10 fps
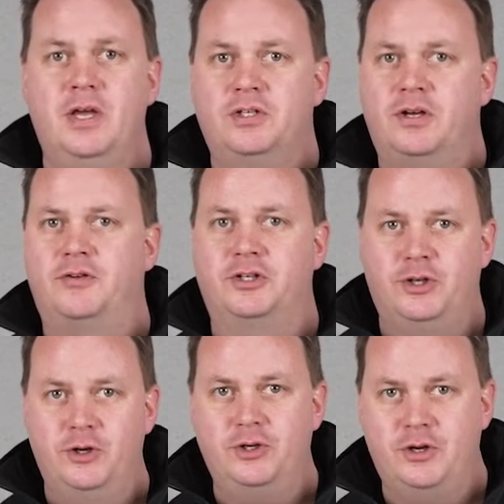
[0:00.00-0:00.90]
So I've got
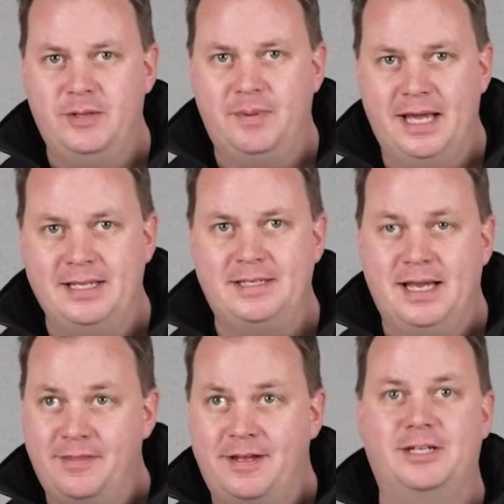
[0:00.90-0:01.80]
two dirty plates
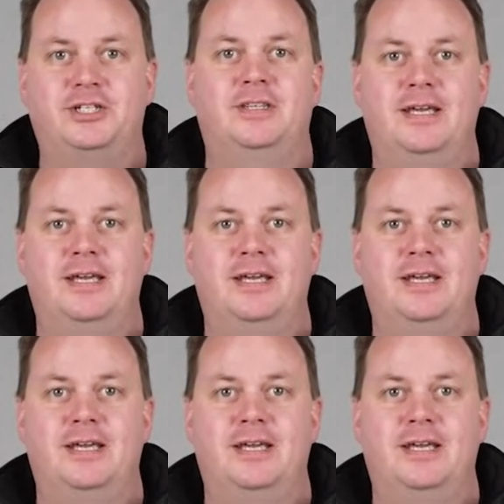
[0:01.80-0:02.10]
out in the kitchen